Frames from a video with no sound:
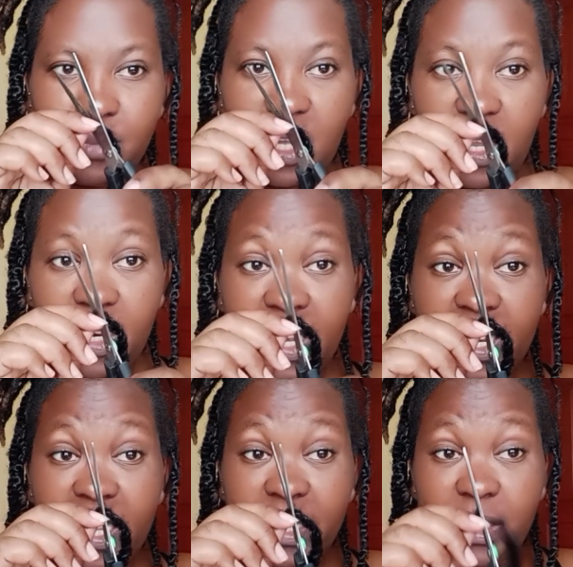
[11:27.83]
look
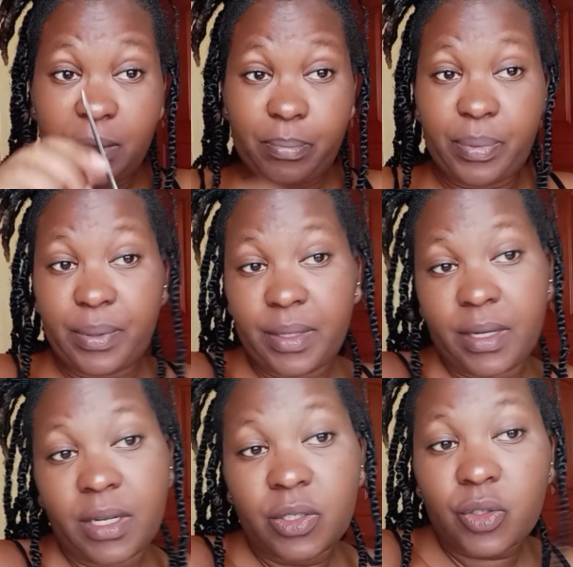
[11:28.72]
at the tip.
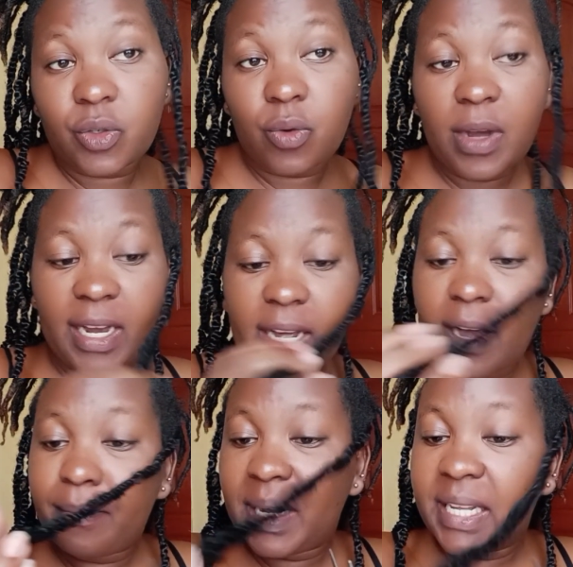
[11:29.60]
So I'll
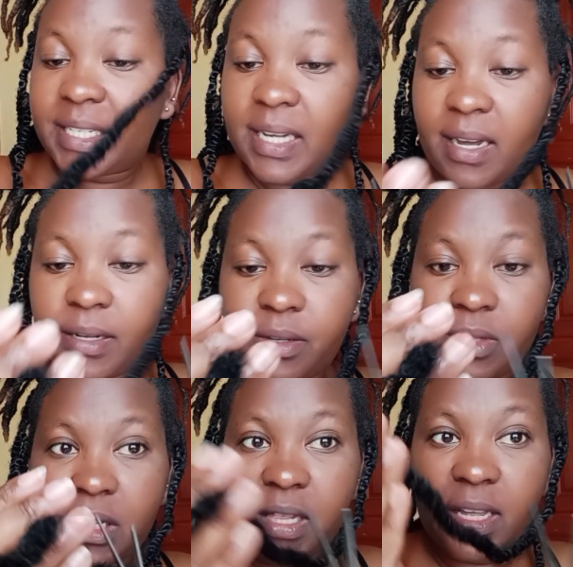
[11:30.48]
come later. You
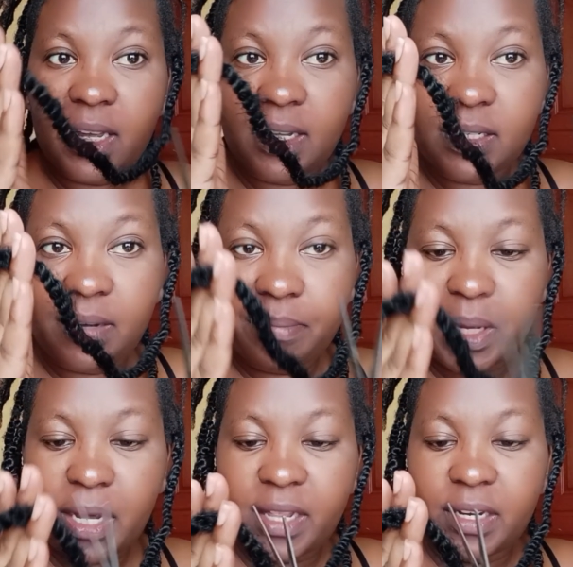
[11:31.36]
see there are some
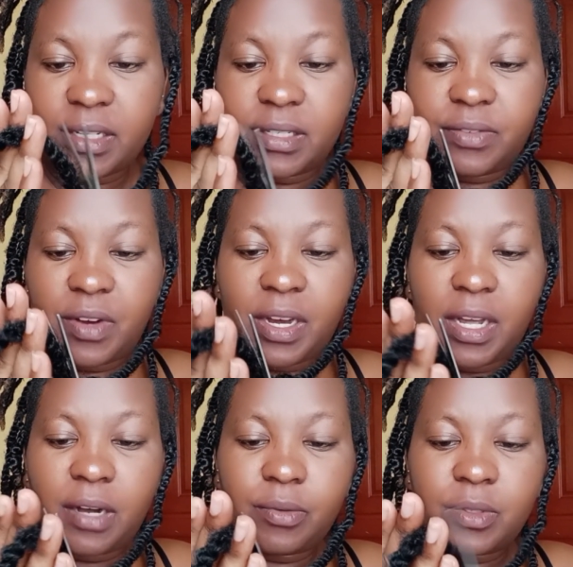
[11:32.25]
hair that is
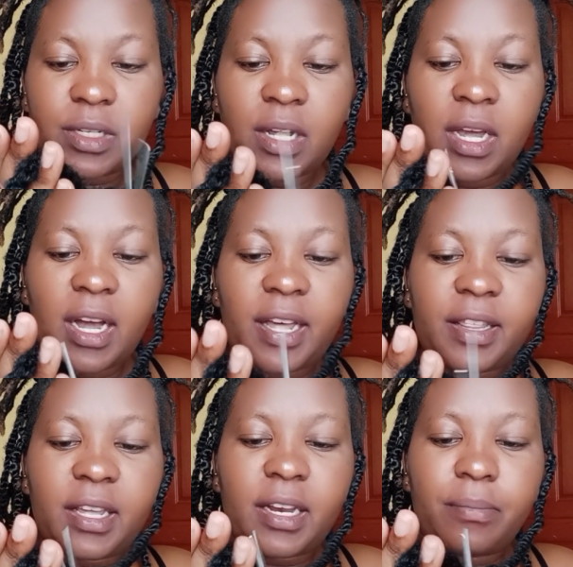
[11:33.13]
running out, and
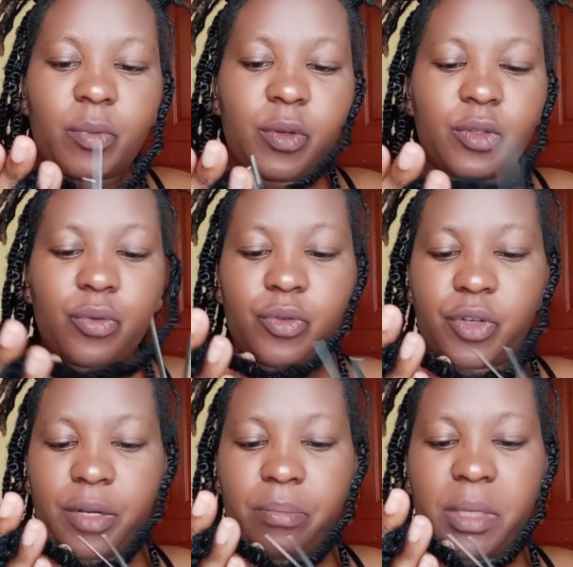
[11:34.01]
then I'm going to
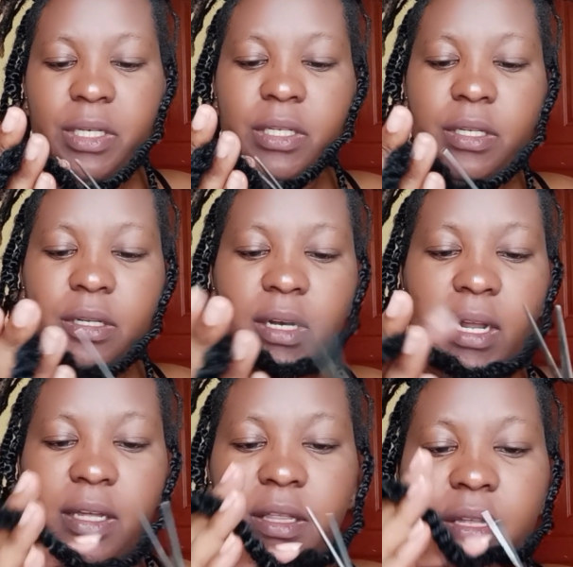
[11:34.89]
trim it
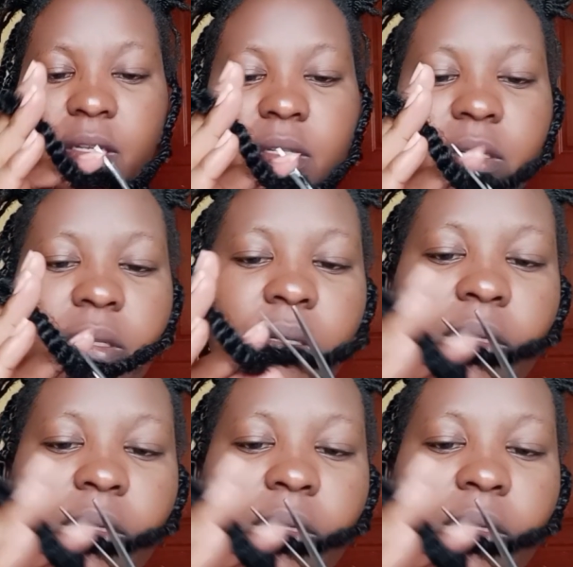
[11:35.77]
like this,